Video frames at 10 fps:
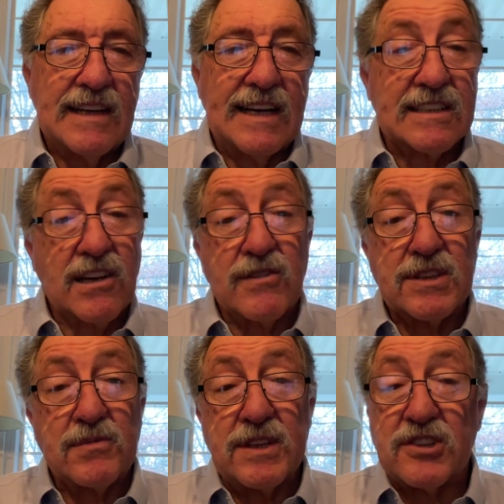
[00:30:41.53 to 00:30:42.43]
And so
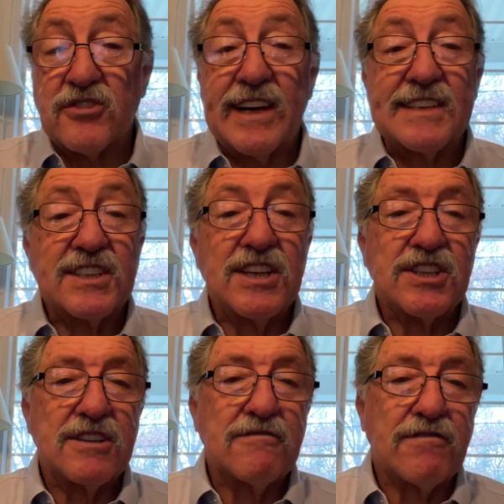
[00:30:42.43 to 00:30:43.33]
as we
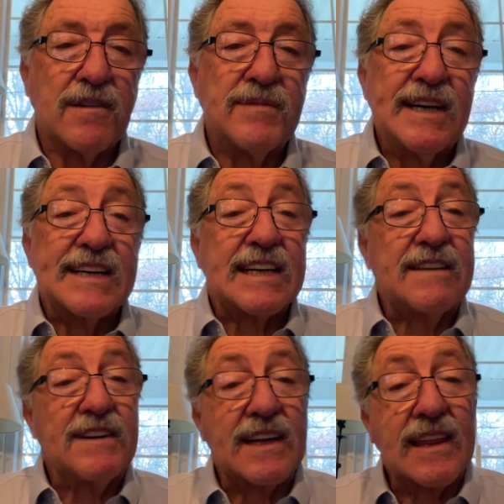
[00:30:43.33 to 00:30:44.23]
transition from
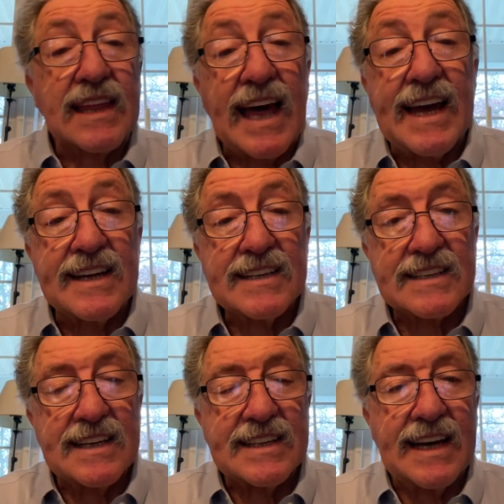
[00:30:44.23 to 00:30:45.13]
giving thanks
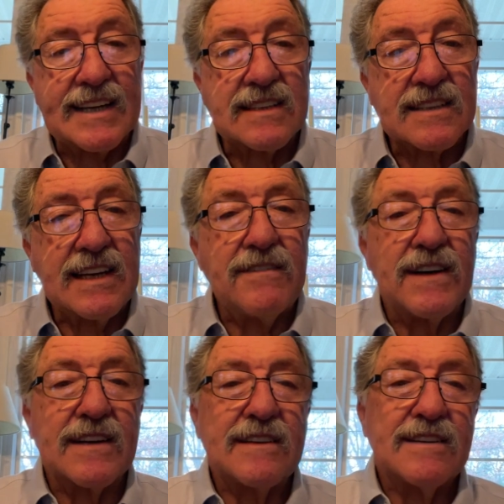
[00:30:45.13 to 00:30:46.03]
at
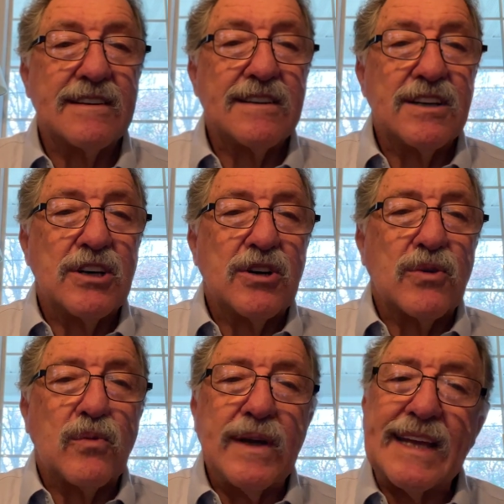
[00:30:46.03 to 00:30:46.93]
Thanksgiving,
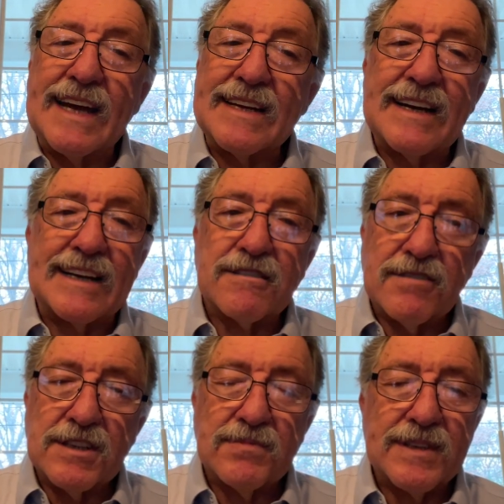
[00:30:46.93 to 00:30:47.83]
we get at
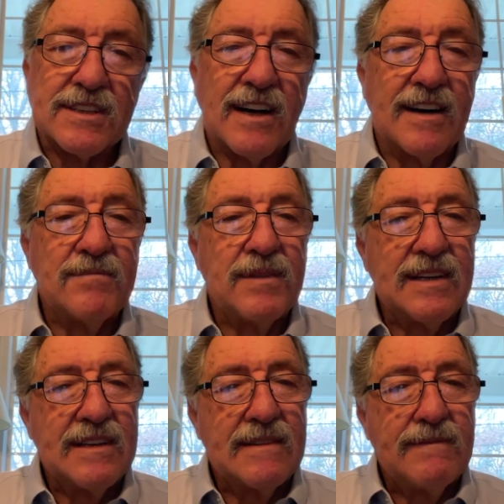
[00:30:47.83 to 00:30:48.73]
Christmas time
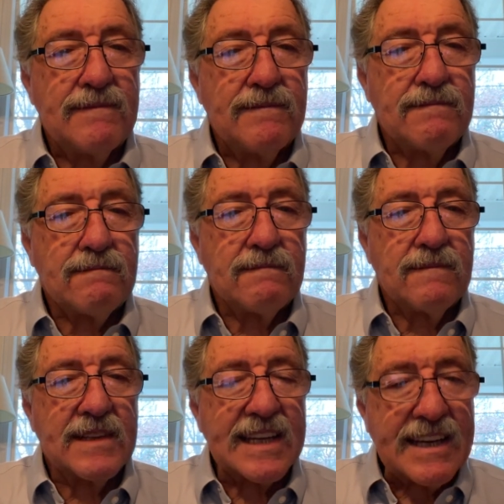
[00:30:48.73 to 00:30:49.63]

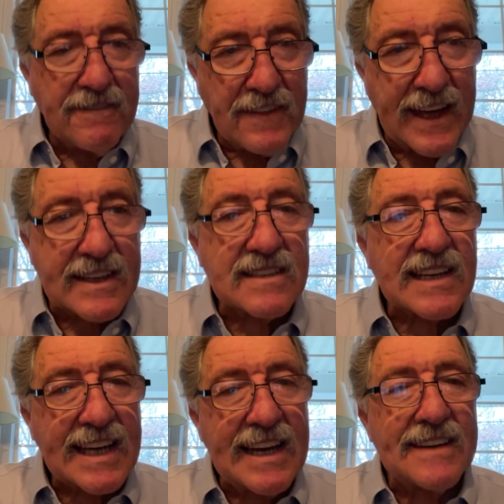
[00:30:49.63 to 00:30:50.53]
to give thanks
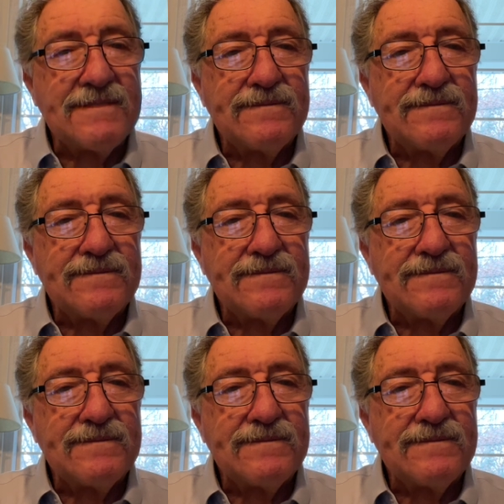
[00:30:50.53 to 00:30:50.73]
again.